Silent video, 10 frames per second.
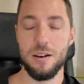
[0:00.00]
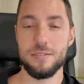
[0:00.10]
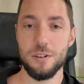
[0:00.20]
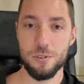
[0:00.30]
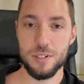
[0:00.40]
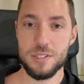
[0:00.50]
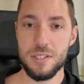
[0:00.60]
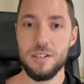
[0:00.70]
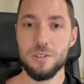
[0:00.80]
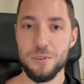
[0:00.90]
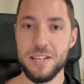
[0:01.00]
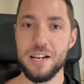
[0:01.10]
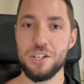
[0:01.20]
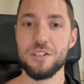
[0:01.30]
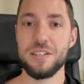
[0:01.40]
And honestly,
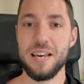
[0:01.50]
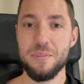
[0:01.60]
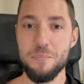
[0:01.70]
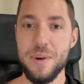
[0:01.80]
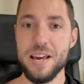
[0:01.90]
location can